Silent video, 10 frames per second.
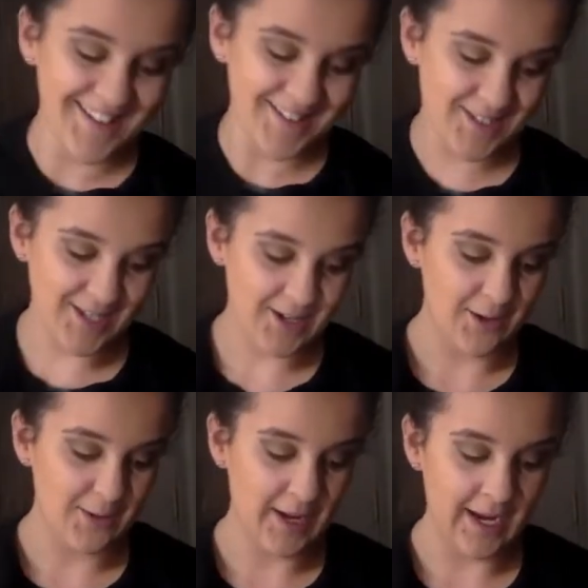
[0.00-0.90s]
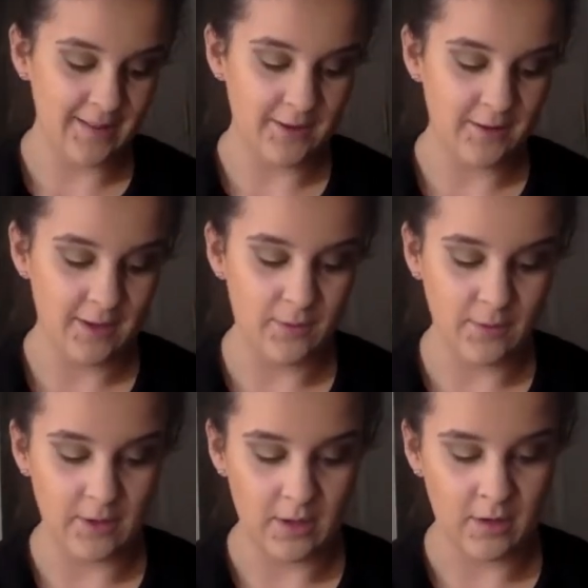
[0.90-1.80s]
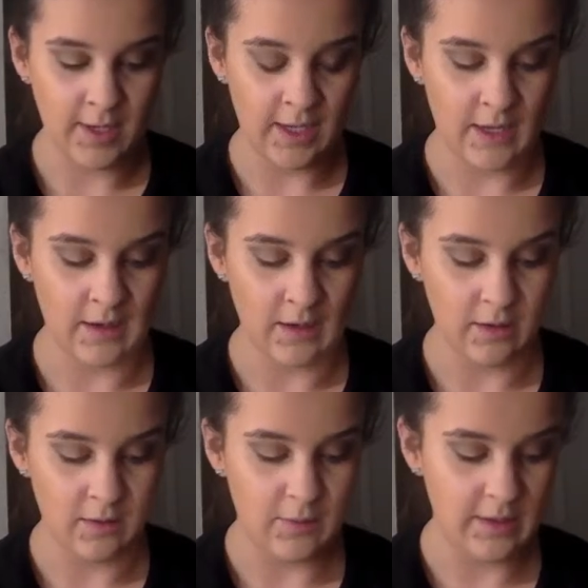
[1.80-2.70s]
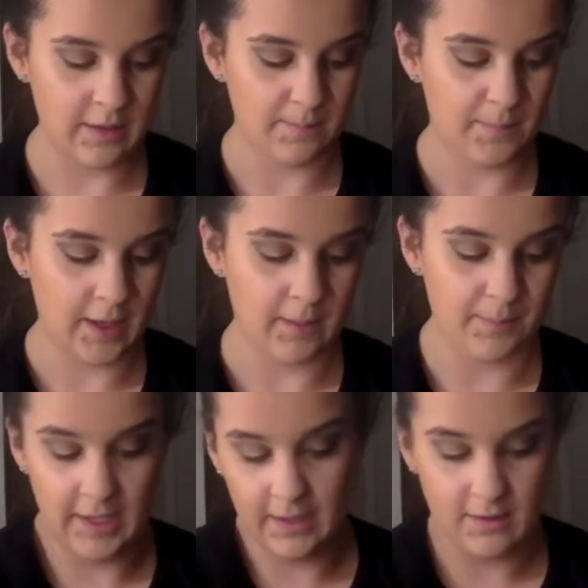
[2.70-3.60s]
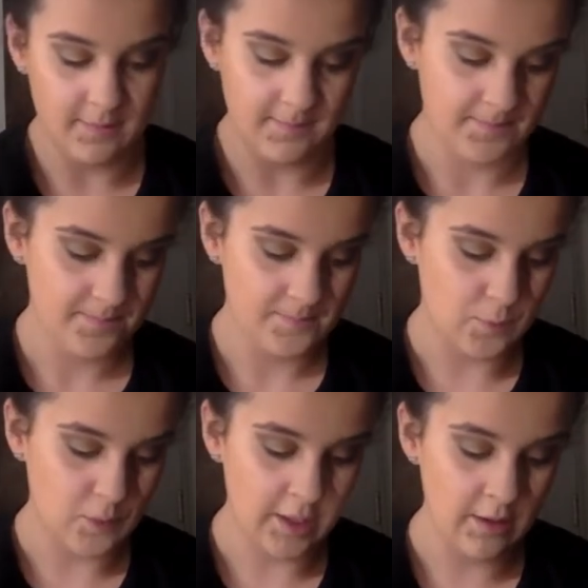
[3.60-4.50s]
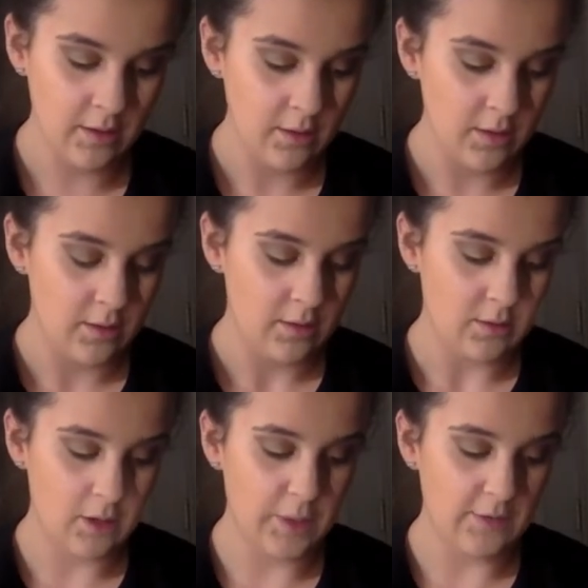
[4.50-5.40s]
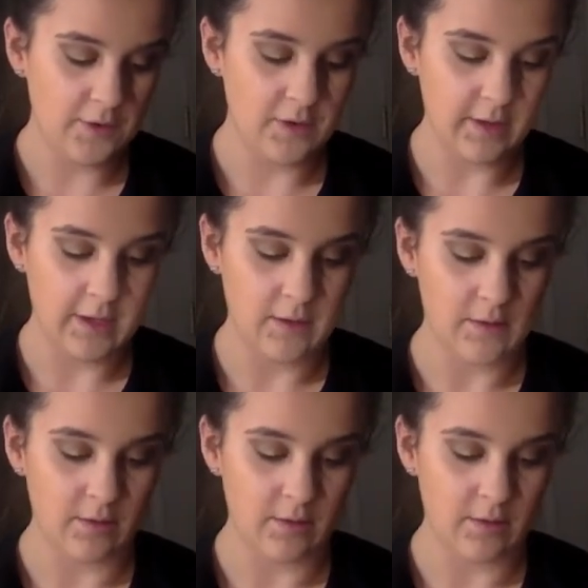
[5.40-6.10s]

So I literally will go in with a pink one or whatever you like.